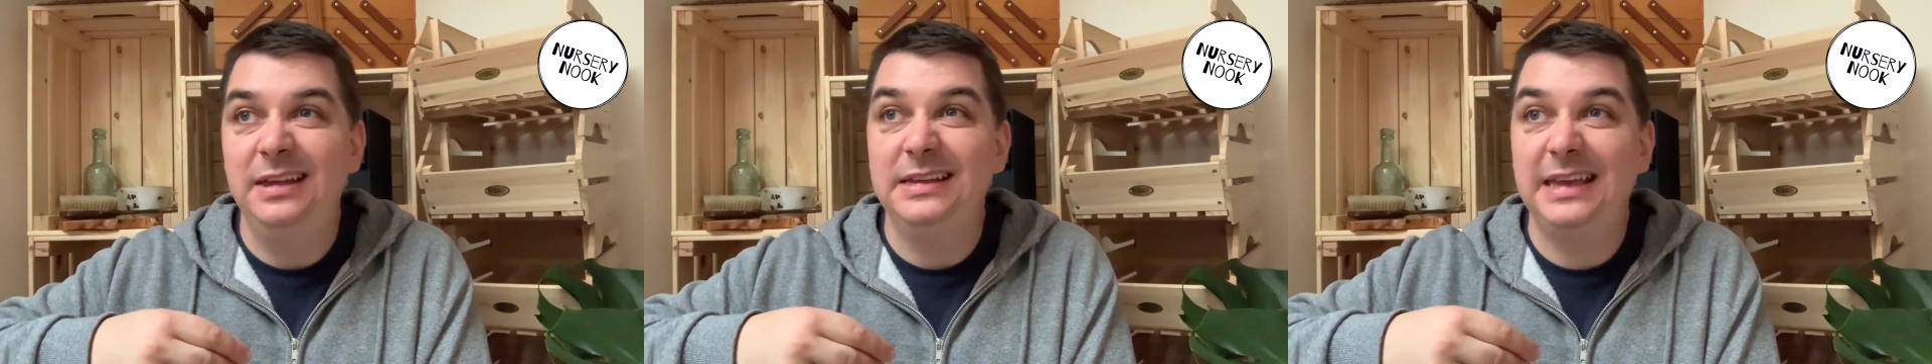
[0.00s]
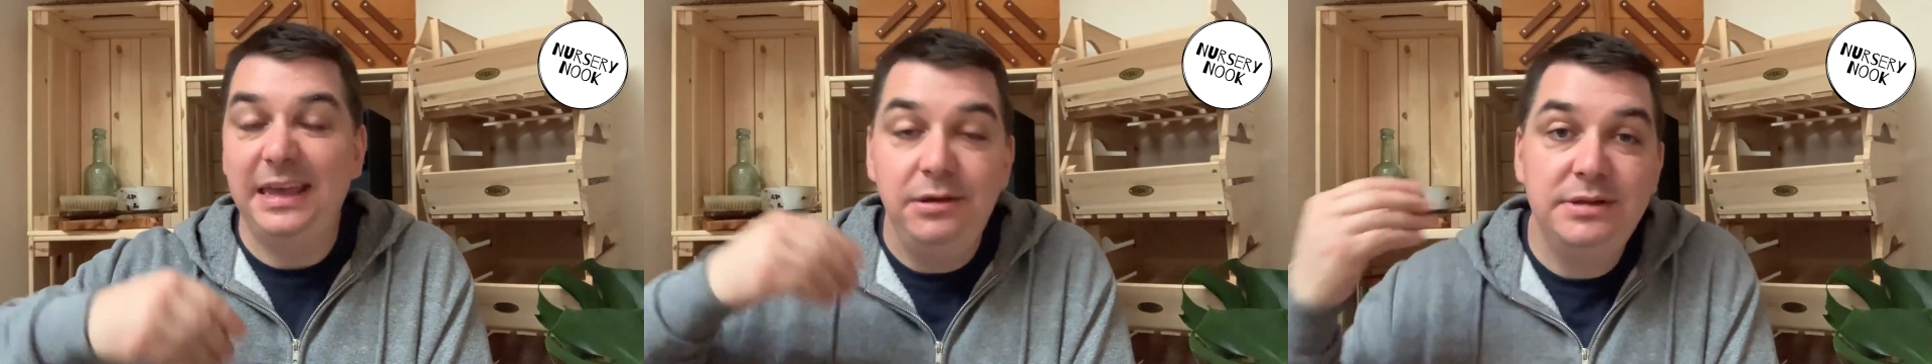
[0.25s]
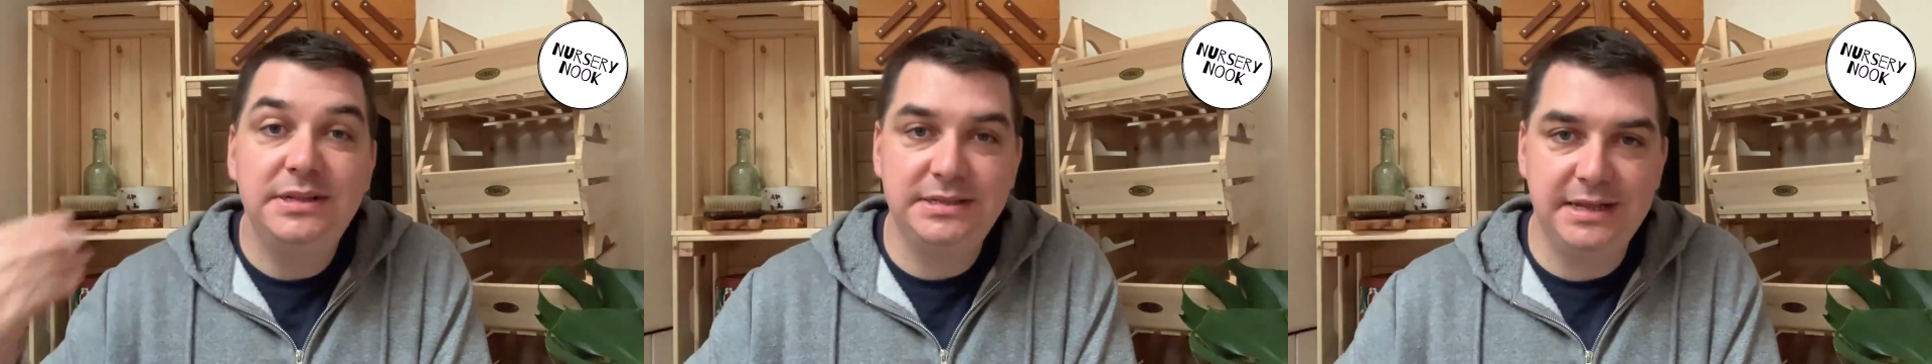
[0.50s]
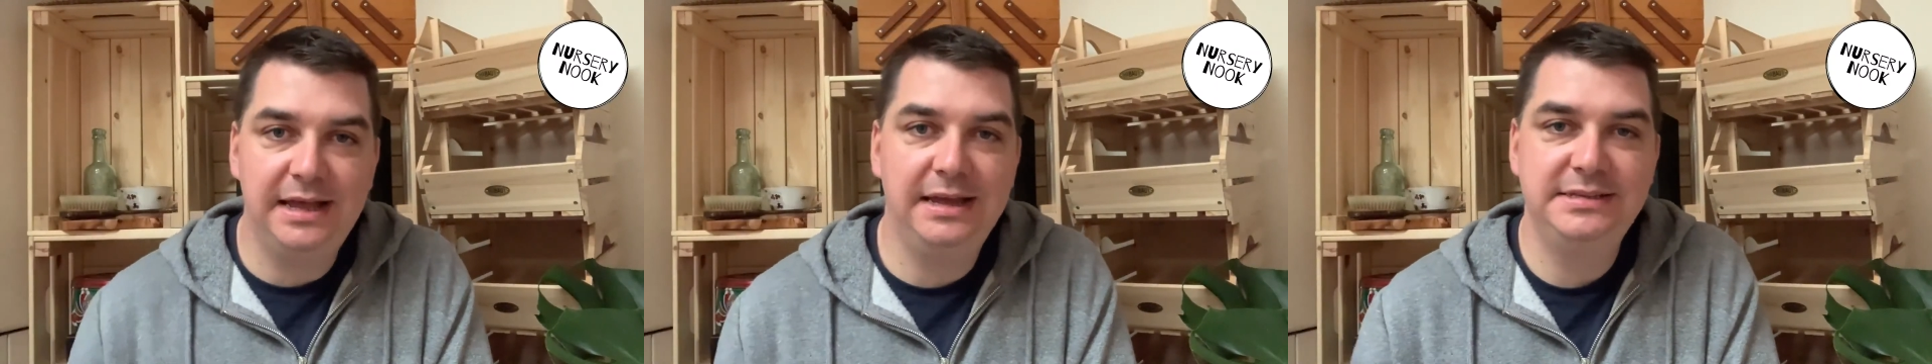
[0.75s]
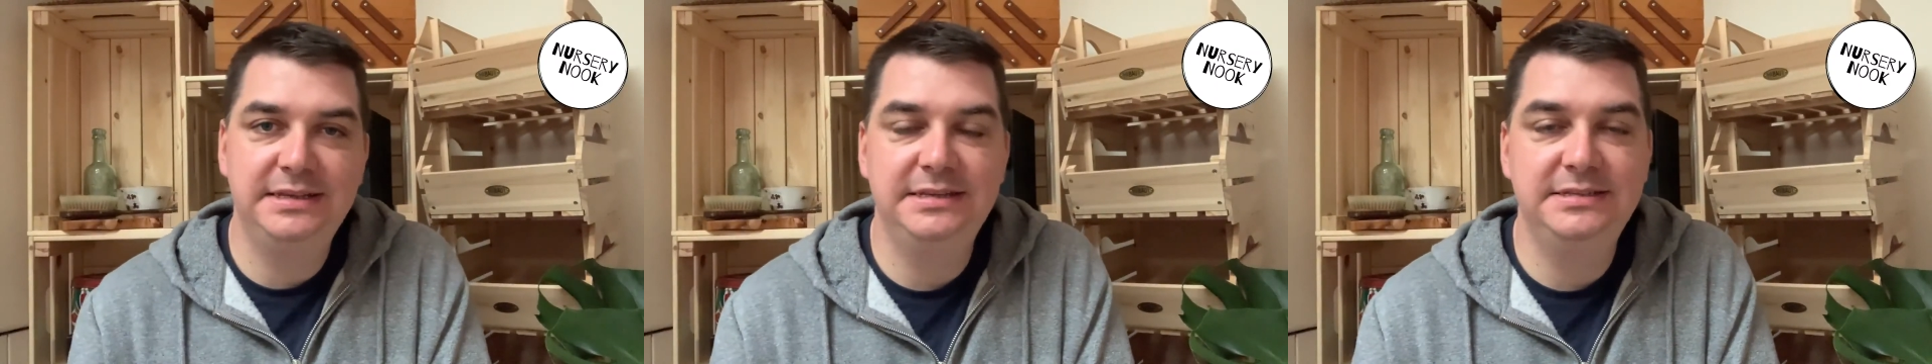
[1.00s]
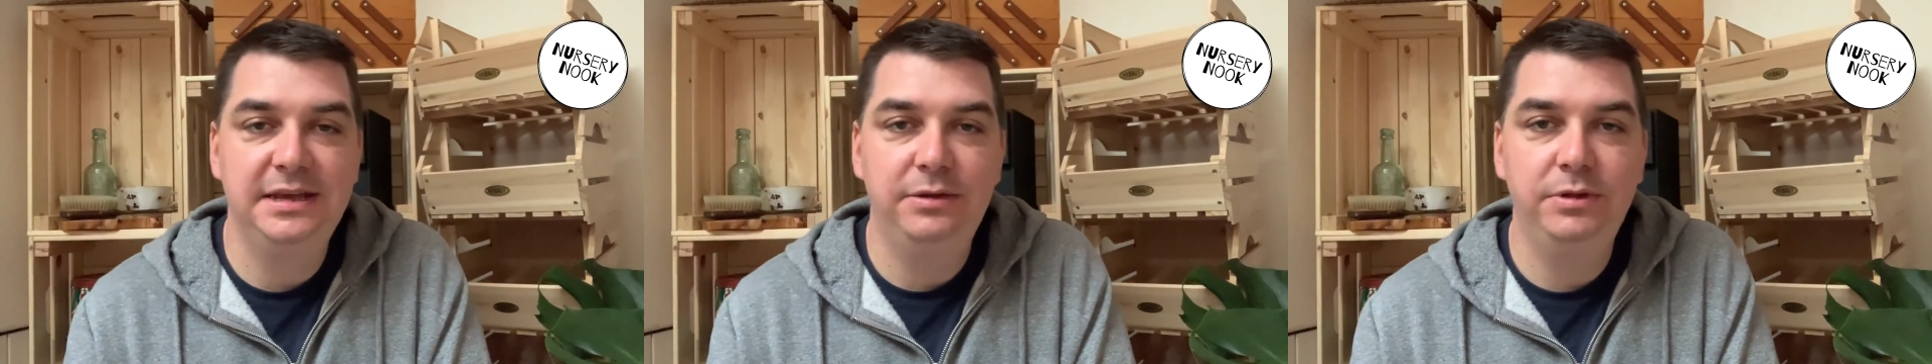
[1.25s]
get you
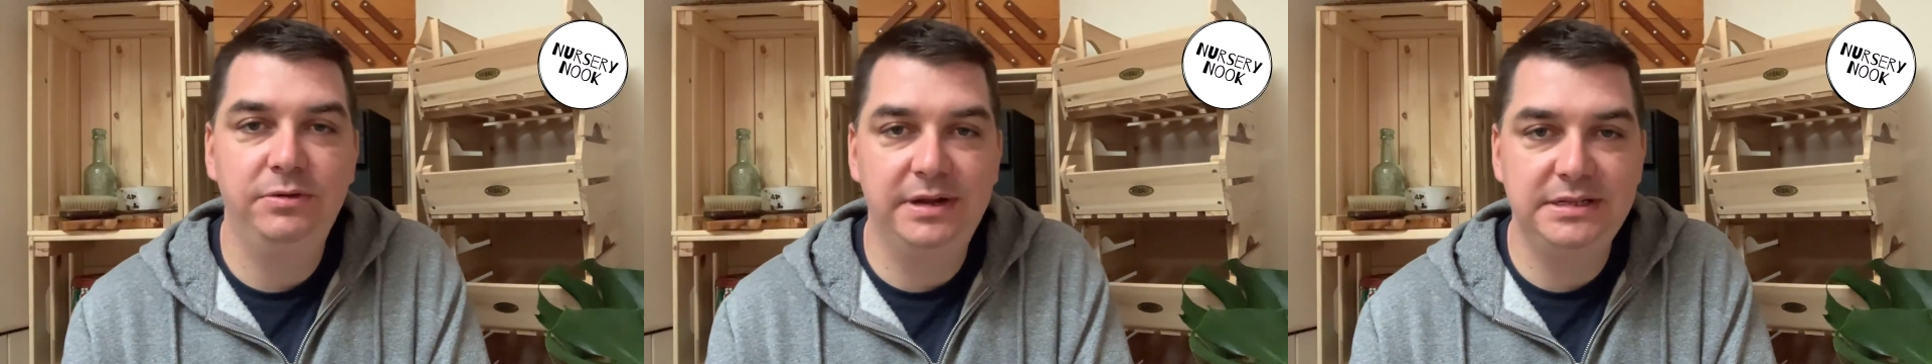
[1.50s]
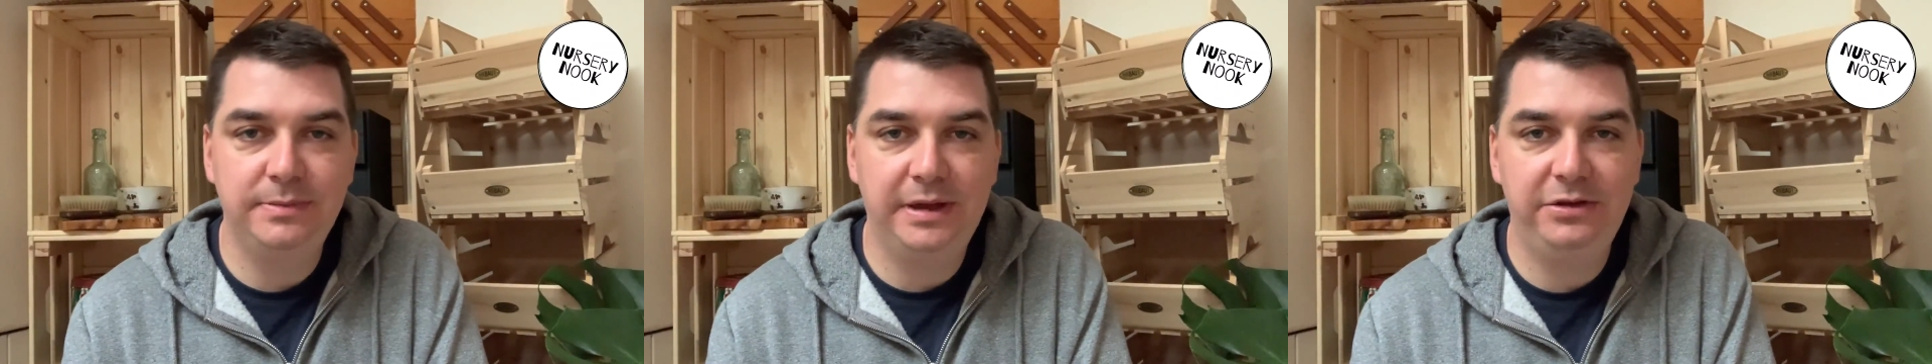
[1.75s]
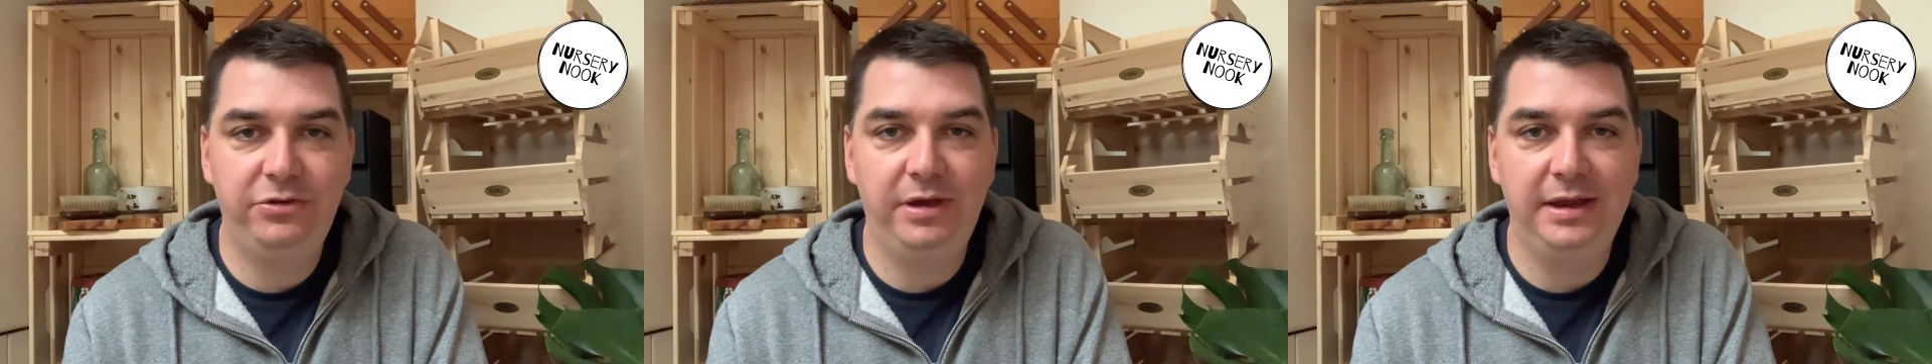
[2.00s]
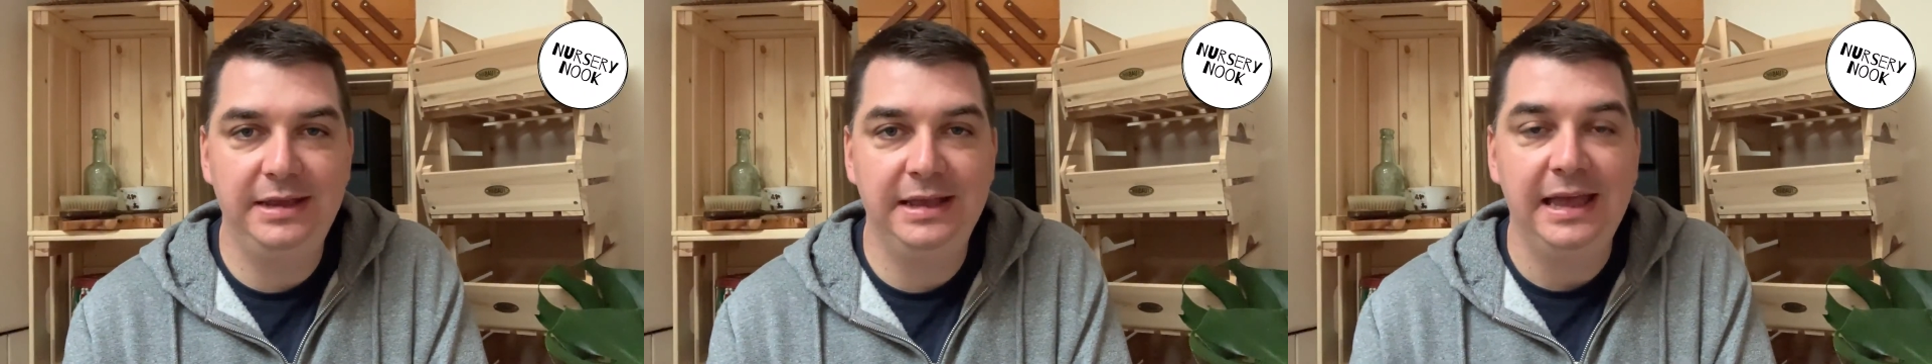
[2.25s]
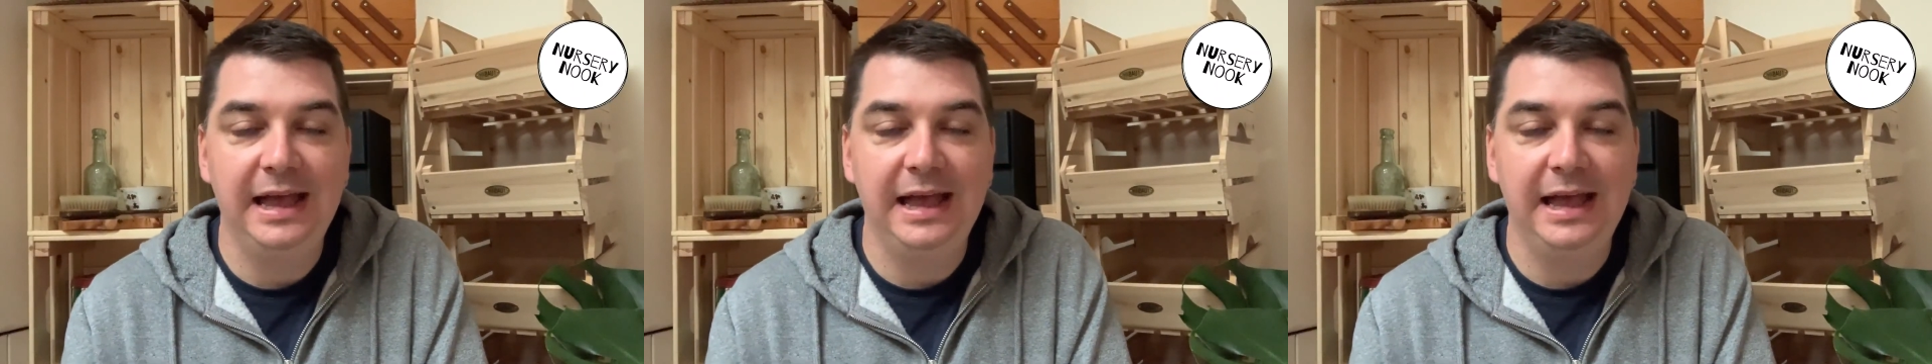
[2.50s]
started with the rest of my training.